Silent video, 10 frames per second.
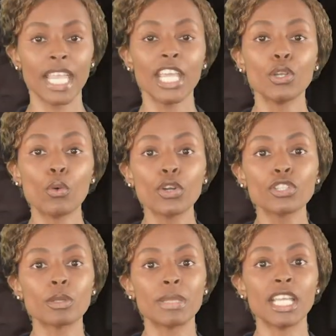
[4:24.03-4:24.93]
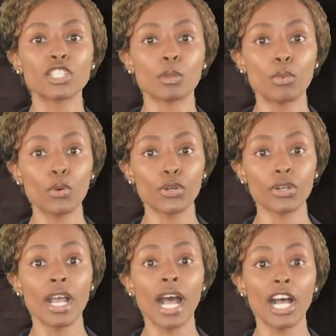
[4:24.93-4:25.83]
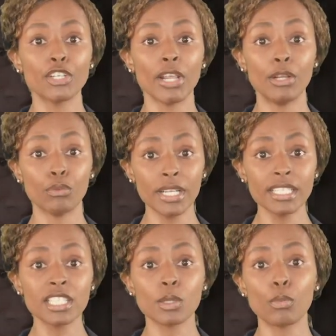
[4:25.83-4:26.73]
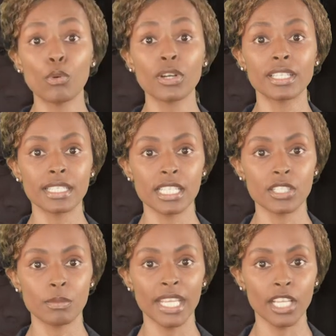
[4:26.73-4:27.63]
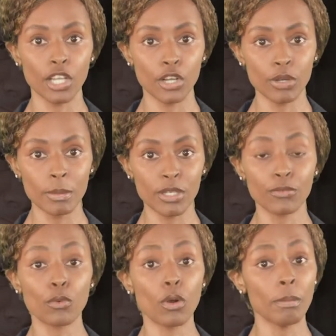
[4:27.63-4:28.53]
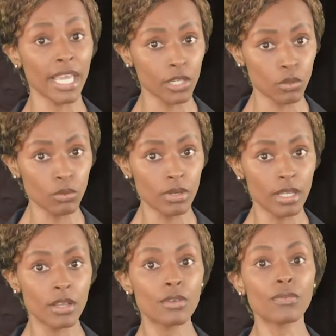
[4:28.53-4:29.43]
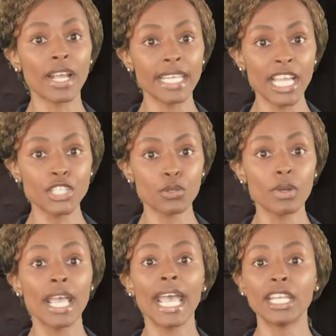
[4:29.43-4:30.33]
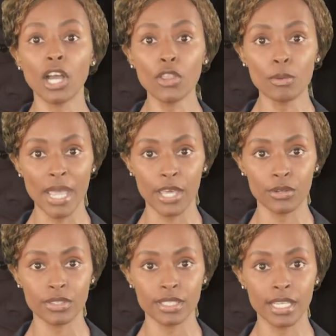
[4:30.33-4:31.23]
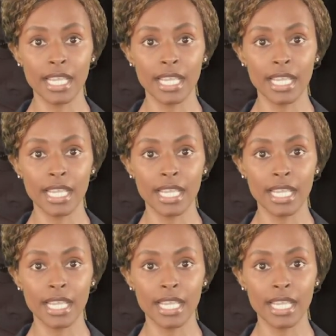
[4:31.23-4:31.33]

In order to be a supporter under a written supported decision-making agreement for medical, financial, and other matters,